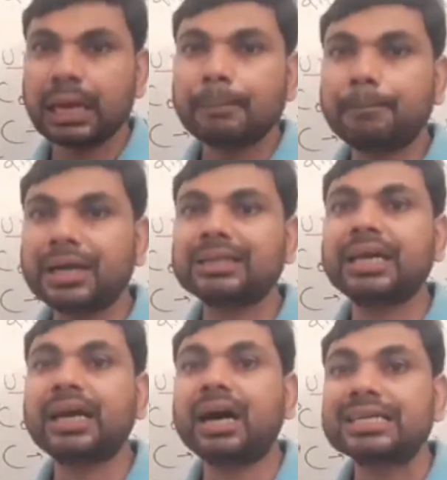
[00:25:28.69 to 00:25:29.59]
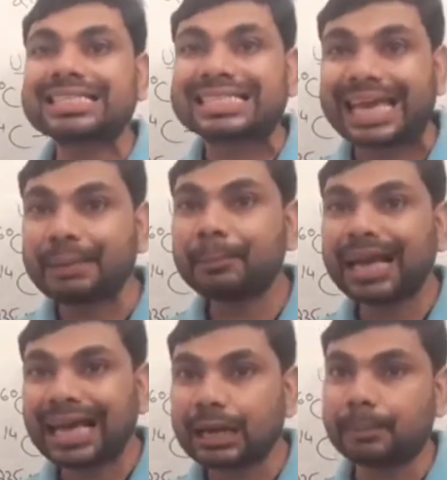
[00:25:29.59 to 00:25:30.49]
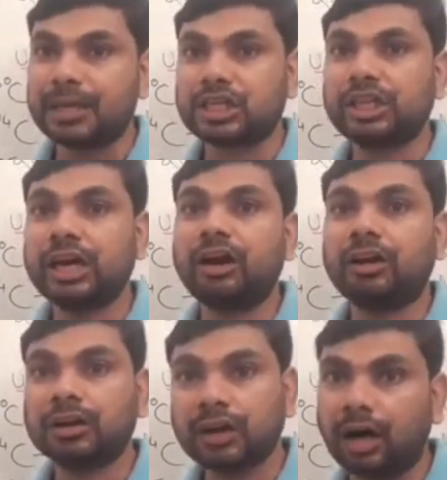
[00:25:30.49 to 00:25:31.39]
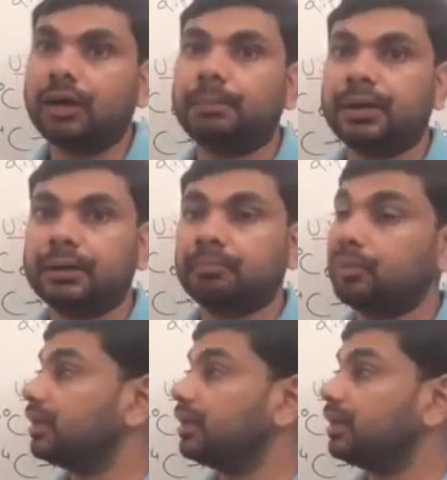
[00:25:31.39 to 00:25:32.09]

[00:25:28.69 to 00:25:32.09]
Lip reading: but they are same element, they are carbon.